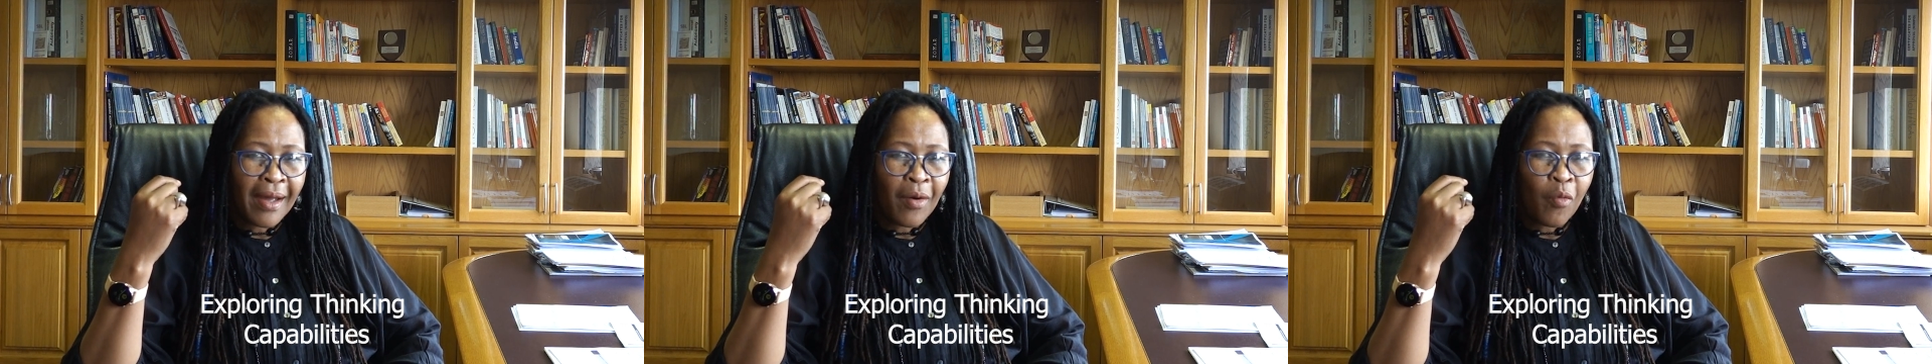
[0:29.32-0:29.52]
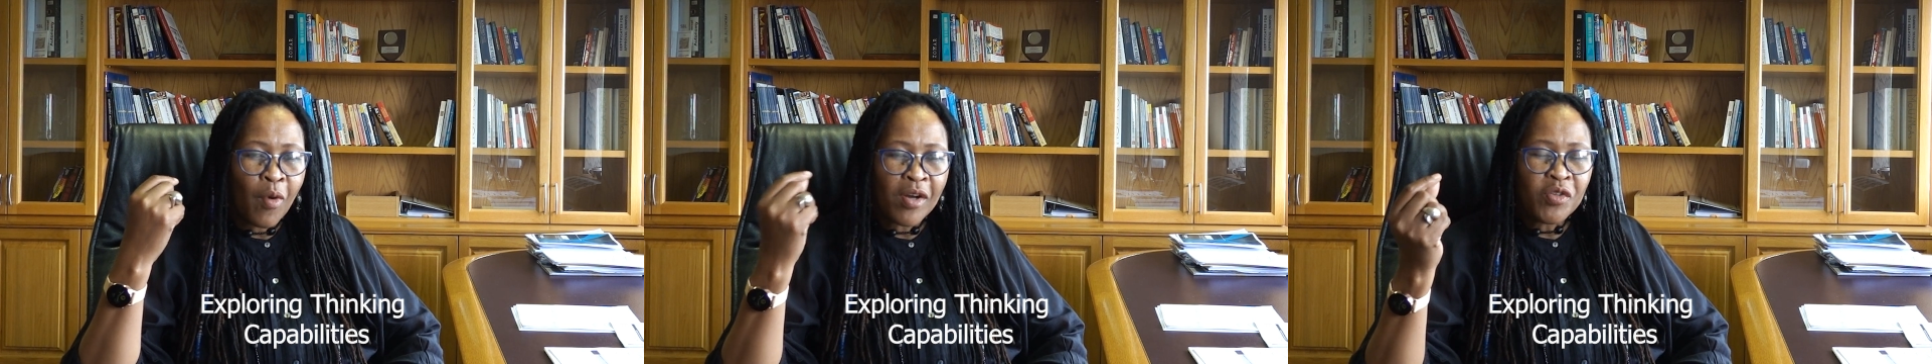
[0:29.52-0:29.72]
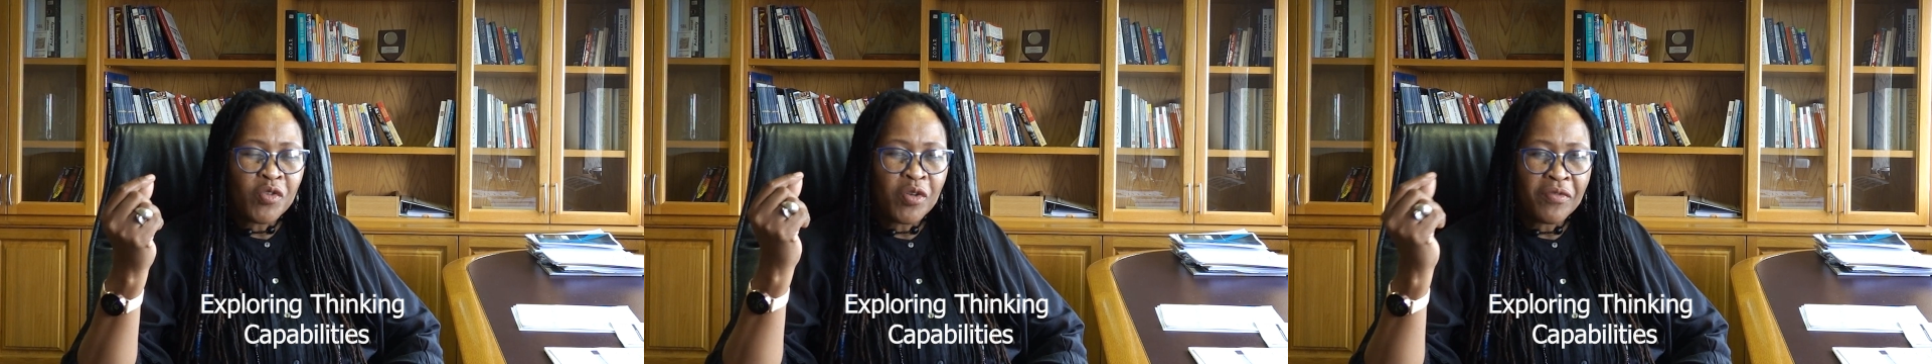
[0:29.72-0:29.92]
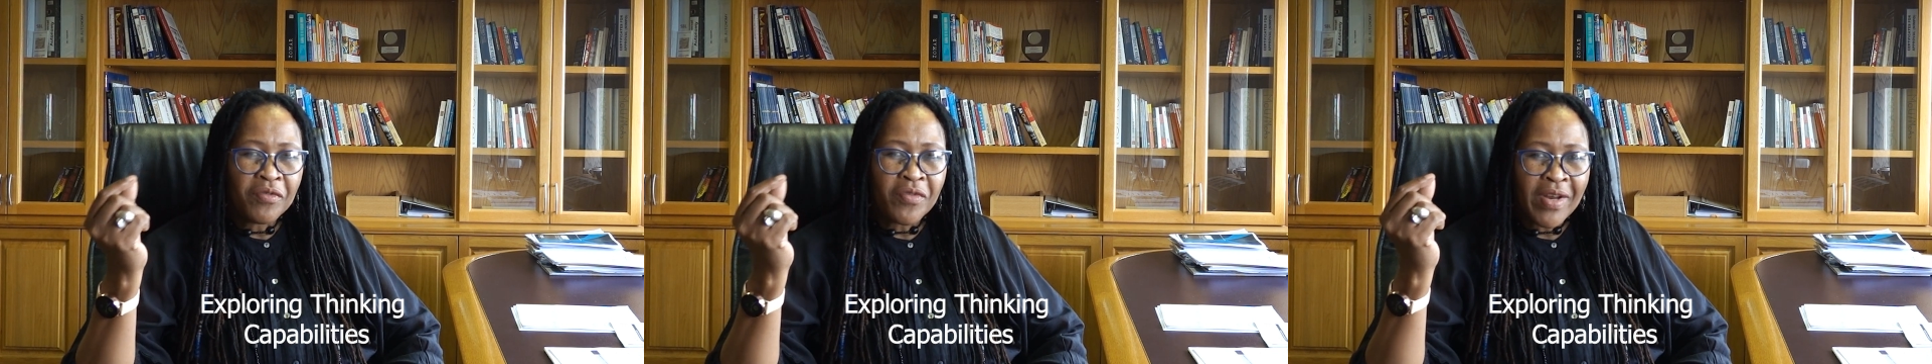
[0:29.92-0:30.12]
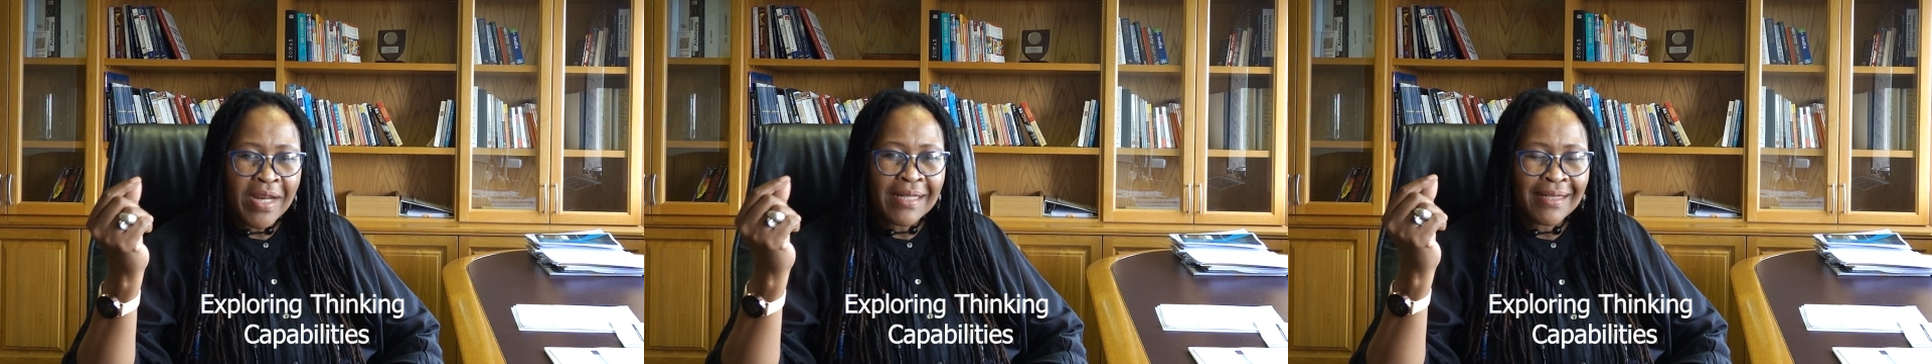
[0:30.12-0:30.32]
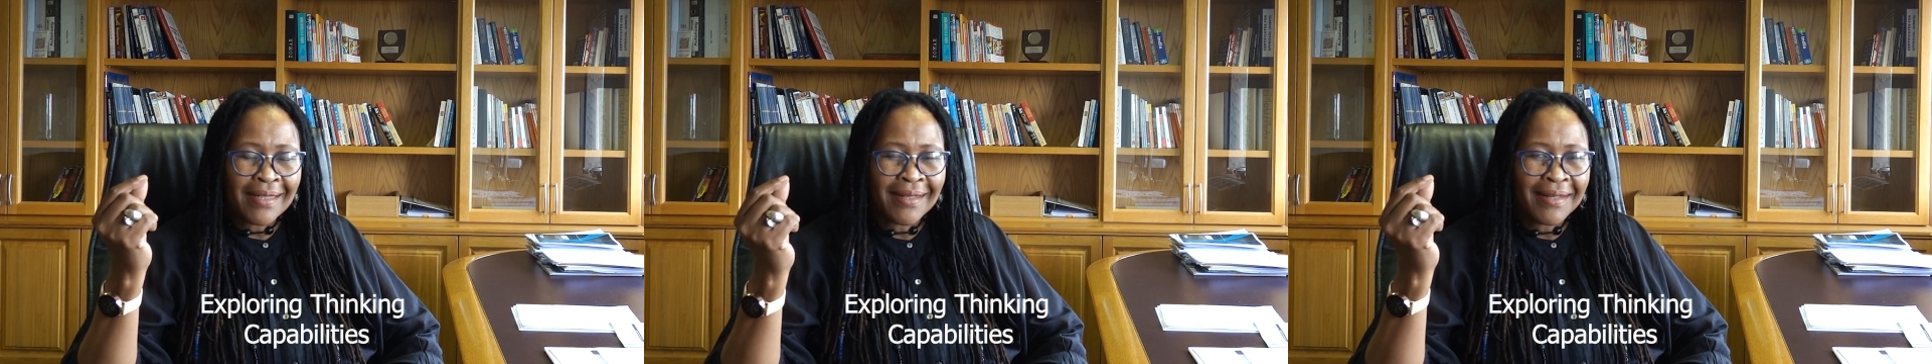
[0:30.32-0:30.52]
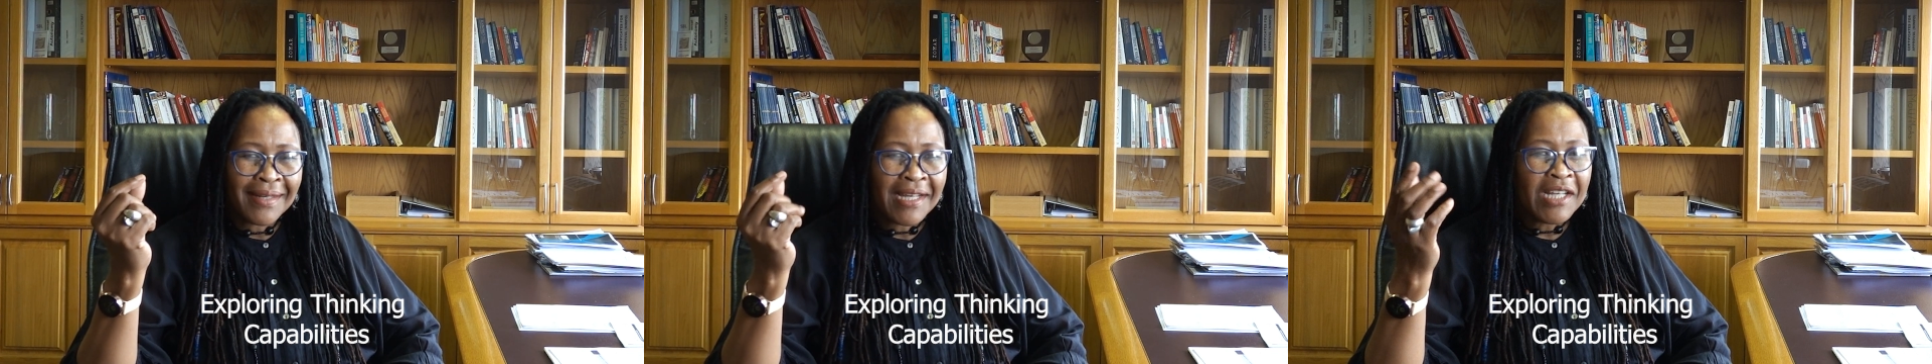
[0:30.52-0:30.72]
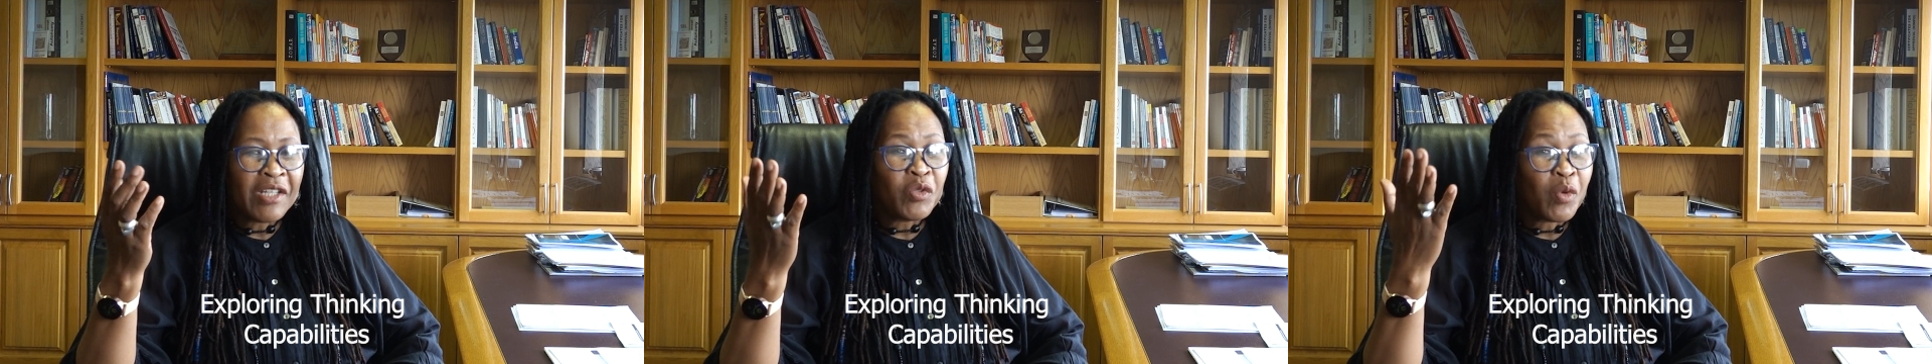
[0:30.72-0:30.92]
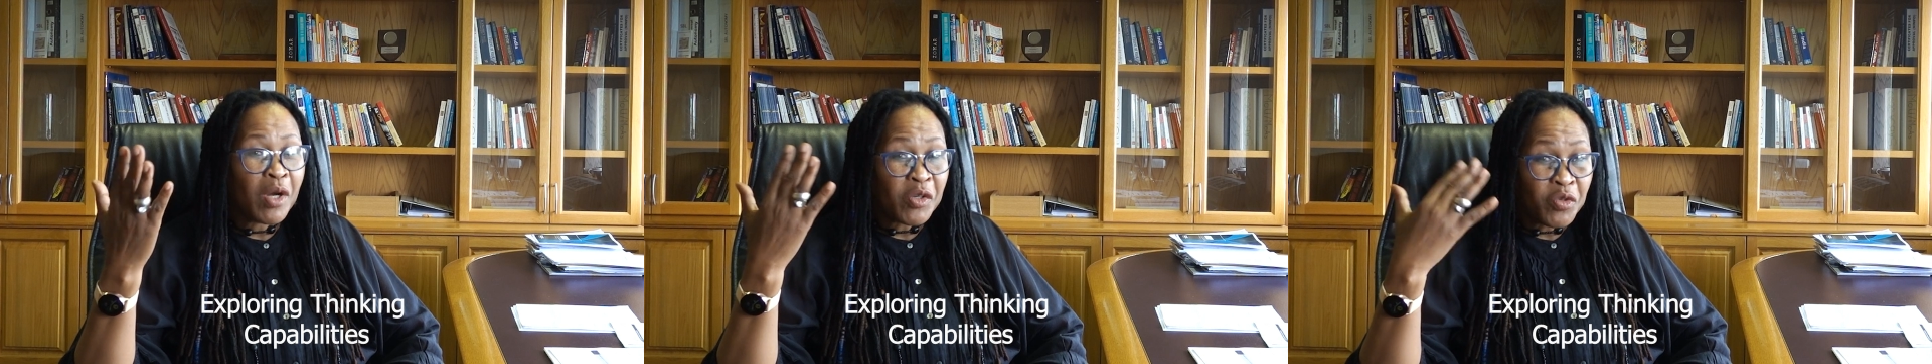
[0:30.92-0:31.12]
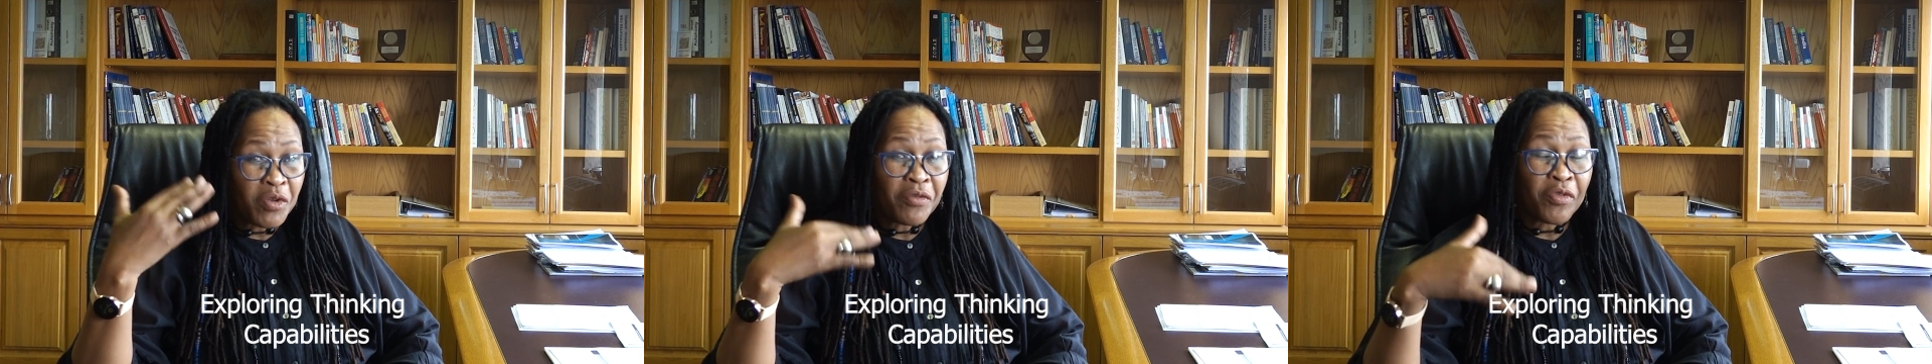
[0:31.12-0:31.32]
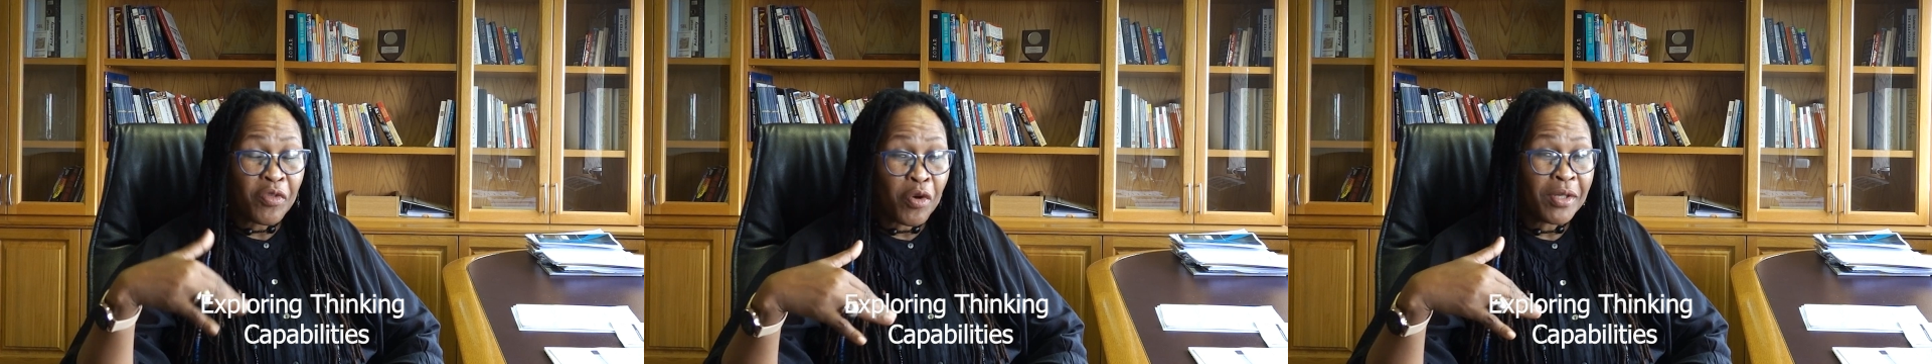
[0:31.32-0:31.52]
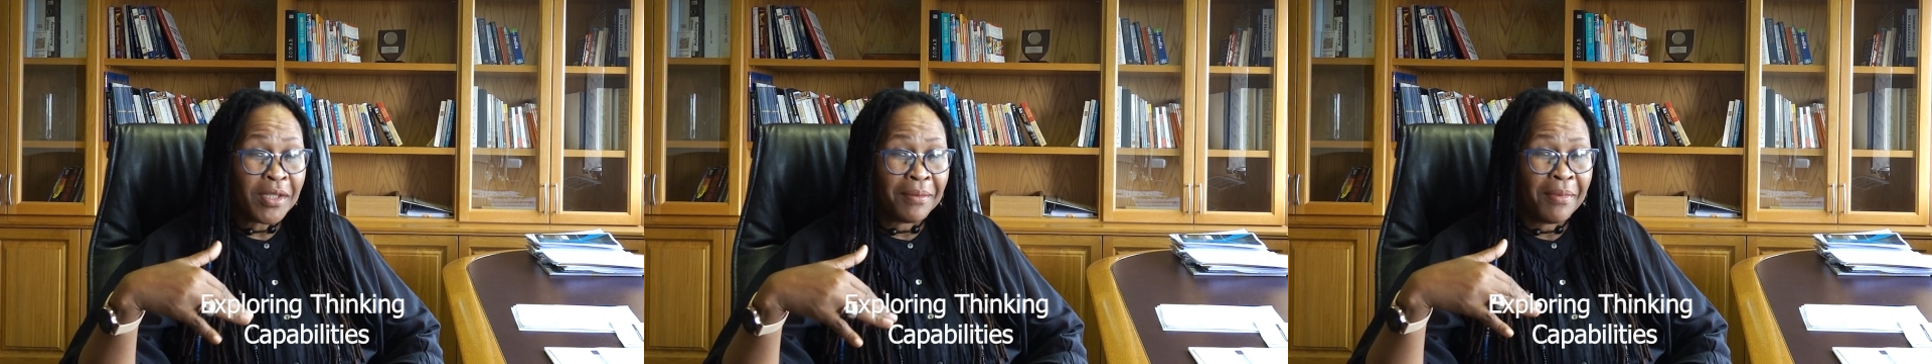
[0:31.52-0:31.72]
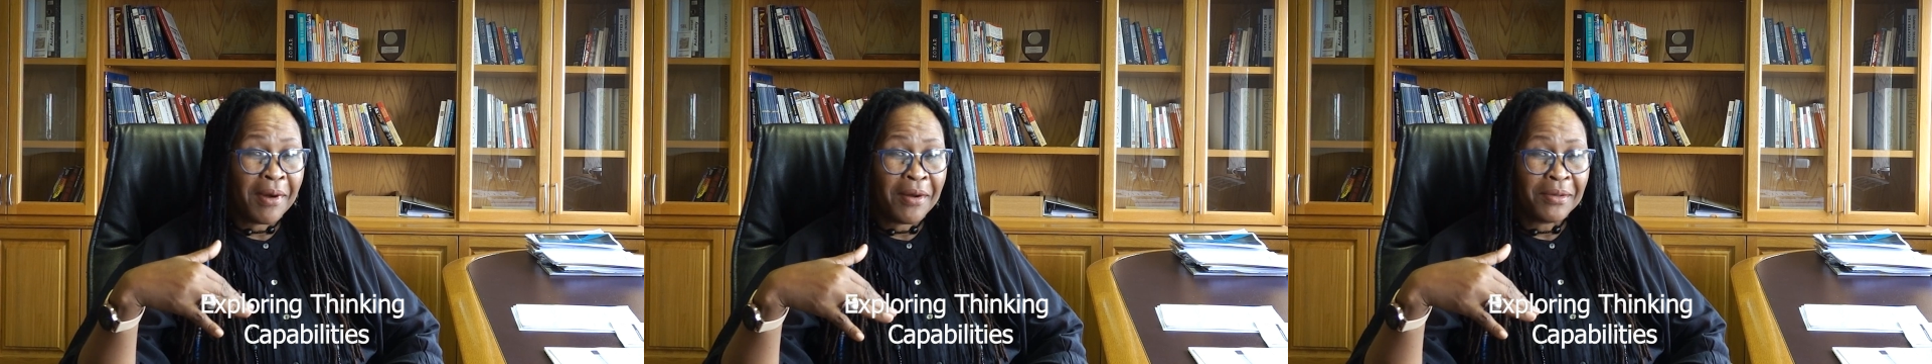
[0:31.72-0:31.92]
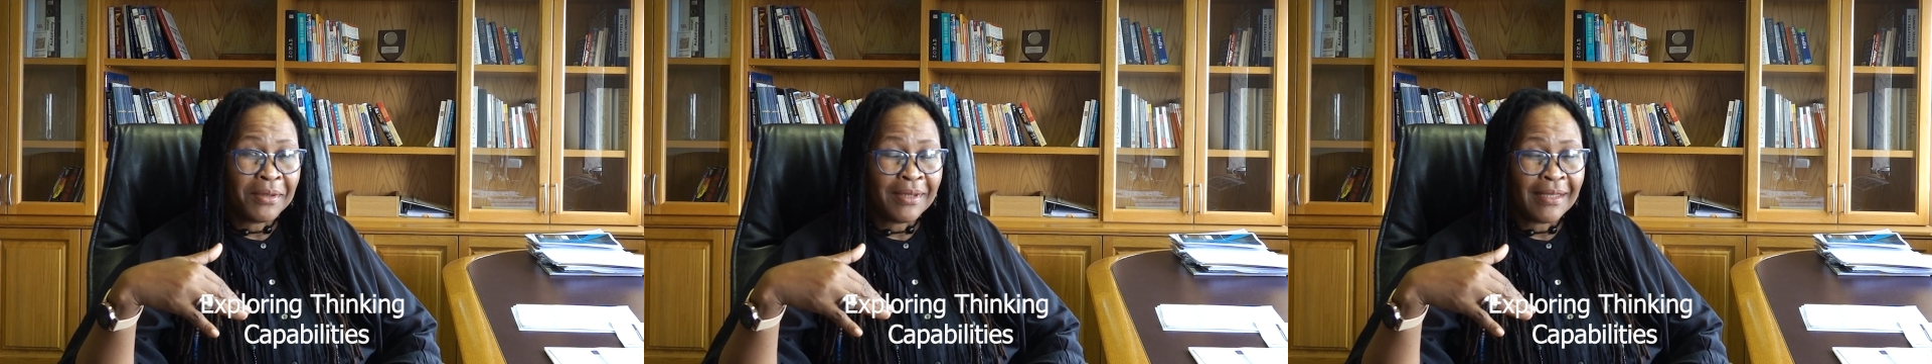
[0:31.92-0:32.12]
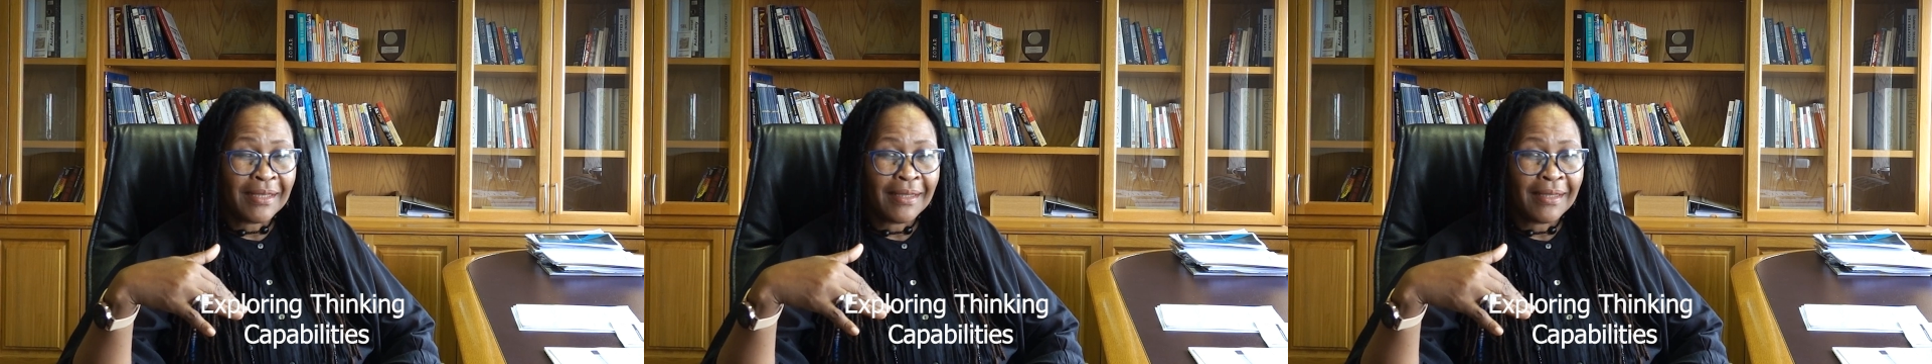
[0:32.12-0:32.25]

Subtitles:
what you've written is what you've thought about.